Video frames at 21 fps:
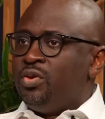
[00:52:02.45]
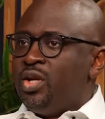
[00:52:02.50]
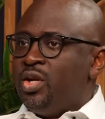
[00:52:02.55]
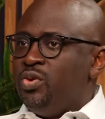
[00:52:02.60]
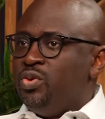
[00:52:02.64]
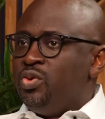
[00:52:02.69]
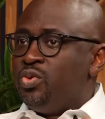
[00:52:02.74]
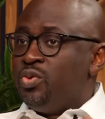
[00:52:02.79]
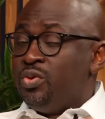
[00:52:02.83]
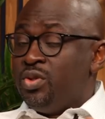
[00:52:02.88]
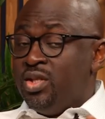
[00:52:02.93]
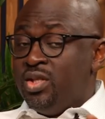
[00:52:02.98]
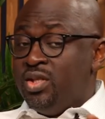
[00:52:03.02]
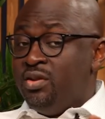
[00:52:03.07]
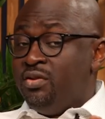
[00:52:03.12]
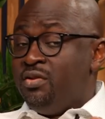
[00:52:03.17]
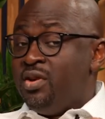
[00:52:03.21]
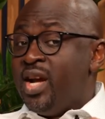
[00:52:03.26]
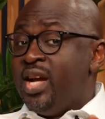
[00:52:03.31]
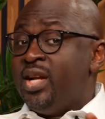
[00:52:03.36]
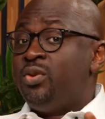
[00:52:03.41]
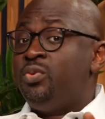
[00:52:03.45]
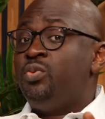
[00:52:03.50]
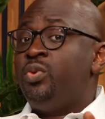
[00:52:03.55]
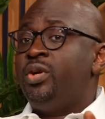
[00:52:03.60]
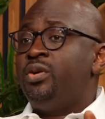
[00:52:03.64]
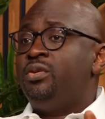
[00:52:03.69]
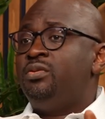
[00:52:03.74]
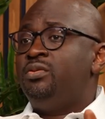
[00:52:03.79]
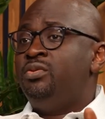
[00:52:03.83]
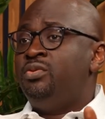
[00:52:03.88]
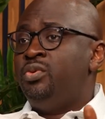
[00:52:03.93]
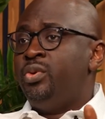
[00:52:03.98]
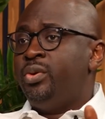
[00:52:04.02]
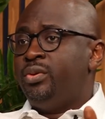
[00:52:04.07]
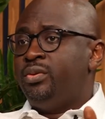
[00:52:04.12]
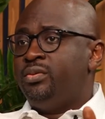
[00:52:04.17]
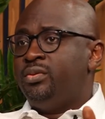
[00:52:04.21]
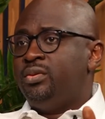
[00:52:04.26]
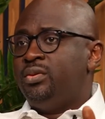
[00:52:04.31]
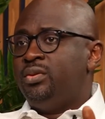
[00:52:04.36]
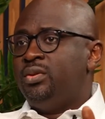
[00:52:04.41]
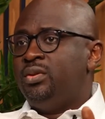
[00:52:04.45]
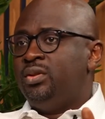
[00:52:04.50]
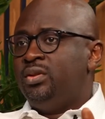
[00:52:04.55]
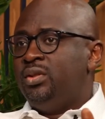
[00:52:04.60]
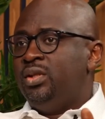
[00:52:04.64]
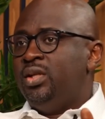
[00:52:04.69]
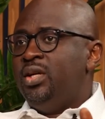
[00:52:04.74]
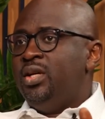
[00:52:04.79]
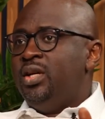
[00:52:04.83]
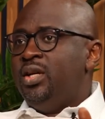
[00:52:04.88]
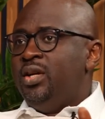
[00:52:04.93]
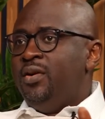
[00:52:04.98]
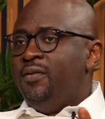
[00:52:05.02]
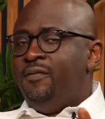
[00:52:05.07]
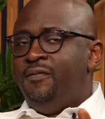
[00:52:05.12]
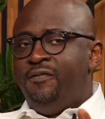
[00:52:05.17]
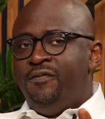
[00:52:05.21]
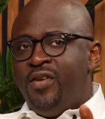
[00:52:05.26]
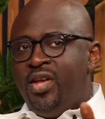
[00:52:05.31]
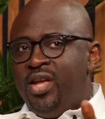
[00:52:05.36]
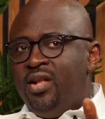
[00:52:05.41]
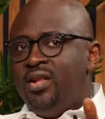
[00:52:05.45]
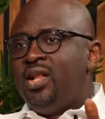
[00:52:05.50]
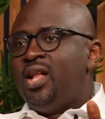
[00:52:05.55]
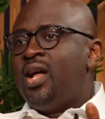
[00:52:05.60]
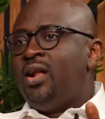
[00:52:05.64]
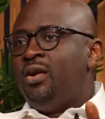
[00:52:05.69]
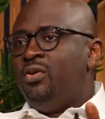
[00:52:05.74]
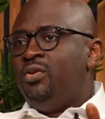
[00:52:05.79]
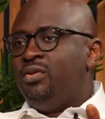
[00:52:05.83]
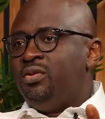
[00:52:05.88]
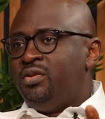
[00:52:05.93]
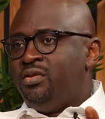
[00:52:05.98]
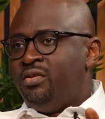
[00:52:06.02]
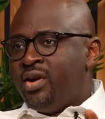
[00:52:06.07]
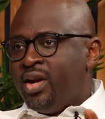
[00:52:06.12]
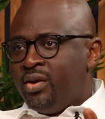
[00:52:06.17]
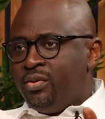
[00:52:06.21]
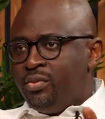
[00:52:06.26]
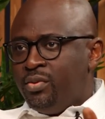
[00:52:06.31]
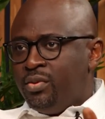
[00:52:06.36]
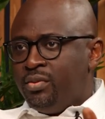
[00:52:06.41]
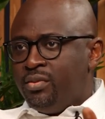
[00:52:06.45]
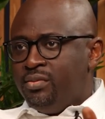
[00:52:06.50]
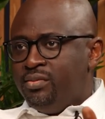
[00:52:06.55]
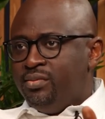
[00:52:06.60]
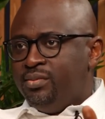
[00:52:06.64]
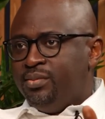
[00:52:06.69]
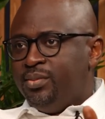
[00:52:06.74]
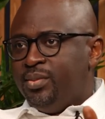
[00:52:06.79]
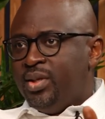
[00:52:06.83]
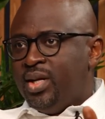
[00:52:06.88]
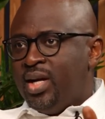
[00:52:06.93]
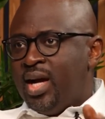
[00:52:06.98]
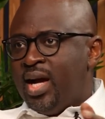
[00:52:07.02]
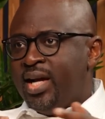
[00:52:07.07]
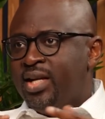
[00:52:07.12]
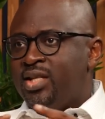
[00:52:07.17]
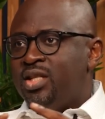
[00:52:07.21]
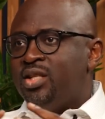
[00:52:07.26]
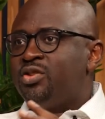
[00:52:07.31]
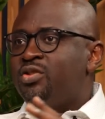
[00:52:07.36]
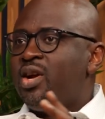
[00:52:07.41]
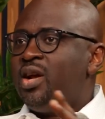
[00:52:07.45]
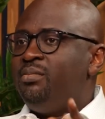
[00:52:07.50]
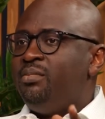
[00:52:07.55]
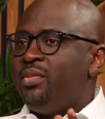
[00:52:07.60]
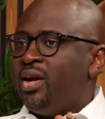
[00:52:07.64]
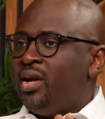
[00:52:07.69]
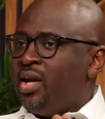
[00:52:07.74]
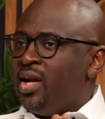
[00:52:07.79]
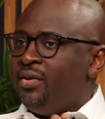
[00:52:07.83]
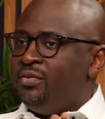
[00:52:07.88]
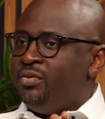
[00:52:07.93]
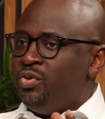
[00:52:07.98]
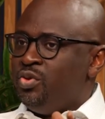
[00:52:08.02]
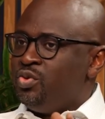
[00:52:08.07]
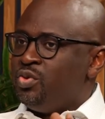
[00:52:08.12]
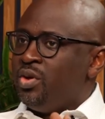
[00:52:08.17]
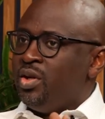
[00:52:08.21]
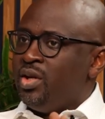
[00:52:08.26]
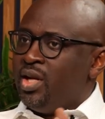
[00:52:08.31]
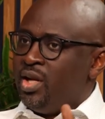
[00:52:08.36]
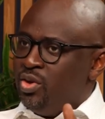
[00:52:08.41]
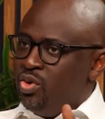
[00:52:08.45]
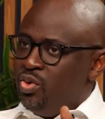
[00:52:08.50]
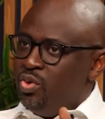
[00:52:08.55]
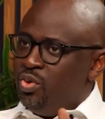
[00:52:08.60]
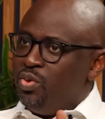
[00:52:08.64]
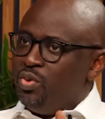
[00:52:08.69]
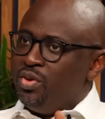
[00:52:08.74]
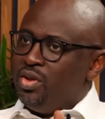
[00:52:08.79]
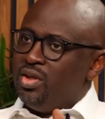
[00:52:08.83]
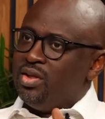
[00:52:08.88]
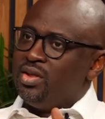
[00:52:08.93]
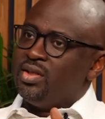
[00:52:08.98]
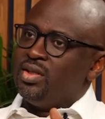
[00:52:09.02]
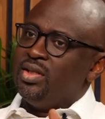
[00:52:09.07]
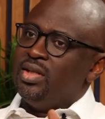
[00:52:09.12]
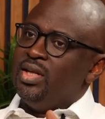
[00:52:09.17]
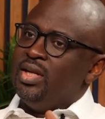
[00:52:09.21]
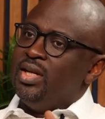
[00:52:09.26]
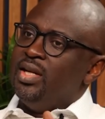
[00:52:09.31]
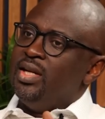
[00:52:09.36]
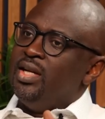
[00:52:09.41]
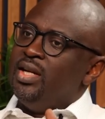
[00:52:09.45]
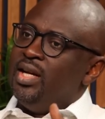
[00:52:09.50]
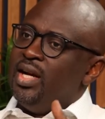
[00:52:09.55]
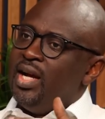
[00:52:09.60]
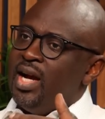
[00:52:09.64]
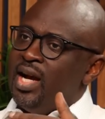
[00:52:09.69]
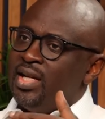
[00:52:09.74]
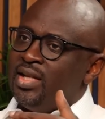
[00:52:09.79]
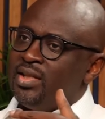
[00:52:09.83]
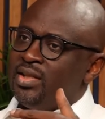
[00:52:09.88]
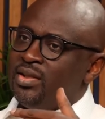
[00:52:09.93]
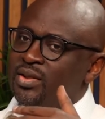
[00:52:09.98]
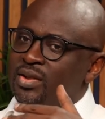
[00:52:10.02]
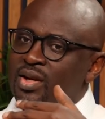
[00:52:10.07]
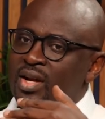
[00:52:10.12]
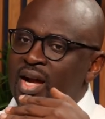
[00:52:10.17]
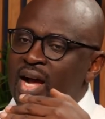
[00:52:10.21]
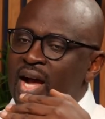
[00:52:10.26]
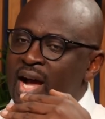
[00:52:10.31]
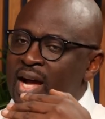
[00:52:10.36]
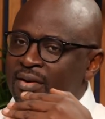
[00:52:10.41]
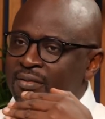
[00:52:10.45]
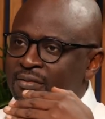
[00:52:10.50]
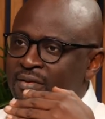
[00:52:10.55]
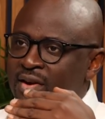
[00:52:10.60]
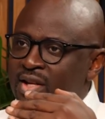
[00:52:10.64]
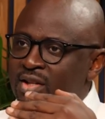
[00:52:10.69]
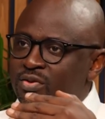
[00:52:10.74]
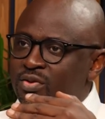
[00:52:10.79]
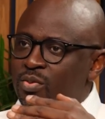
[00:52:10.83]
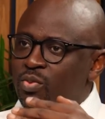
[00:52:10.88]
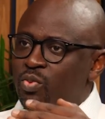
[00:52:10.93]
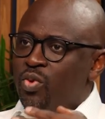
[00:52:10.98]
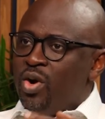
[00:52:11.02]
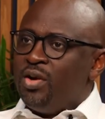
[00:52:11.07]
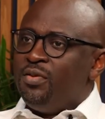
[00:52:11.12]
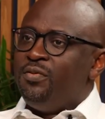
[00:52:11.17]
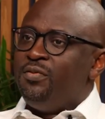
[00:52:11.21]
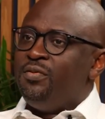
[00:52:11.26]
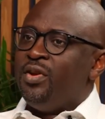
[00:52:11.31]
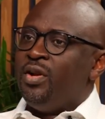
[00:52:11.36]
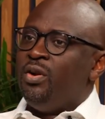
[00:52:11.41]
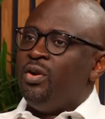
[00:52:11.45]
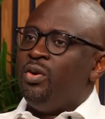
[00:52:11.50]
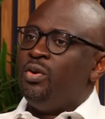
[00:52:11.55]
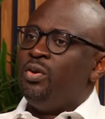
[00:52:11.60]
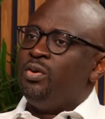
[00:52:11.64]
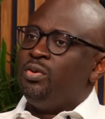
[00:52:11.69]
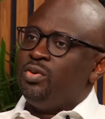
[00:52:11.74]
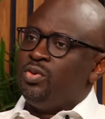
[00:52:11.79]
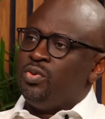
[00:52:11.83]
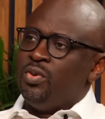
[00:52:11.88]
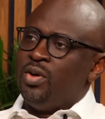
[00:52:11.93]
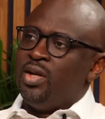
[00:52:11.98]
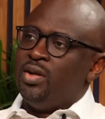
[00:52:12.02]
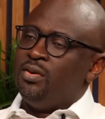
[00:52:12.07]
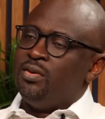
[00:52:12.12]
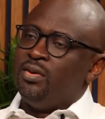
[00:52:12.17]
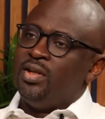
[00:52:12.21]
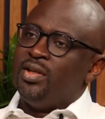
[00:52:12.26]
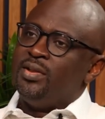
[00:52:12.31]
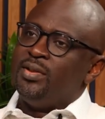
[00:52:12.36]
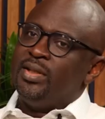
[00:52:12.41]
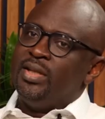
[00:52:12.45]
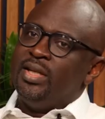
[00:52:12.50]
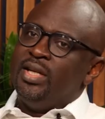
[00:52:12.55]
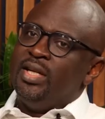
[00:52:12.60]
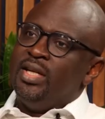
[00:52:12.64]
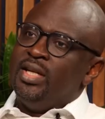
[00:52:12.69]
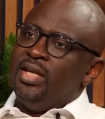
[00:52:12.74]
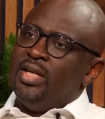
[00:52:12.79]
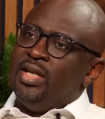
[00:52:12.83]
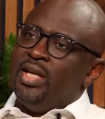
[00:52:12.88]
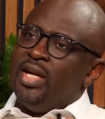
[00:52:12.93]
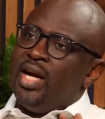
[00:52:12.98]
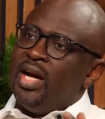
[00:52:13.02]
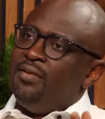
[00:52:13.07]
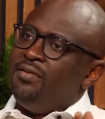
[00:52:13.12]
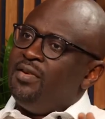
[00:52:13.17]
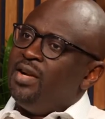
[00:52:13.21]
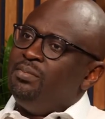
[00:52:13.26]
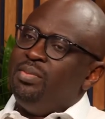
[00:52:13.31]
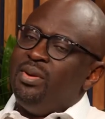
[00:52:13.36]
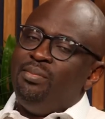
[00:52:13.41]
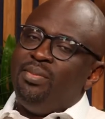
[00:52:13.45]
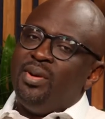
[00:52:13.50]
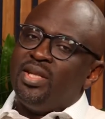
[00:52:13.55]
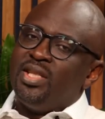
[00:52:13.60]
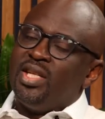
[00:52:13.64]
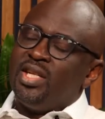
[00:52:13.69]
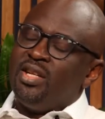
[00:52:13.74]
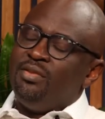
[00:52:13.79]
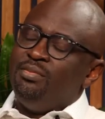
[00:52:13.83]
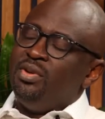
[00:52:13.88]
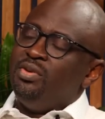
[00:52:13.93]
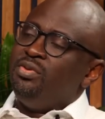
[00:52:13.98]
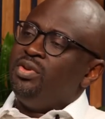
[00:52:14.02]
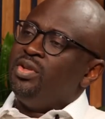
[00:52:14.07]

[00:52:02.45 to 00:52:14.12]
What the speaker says: that you choose is the right road. Fail along the right road. I describe my life usually, and you know this, as advance from one failure to another. I've had papers that have been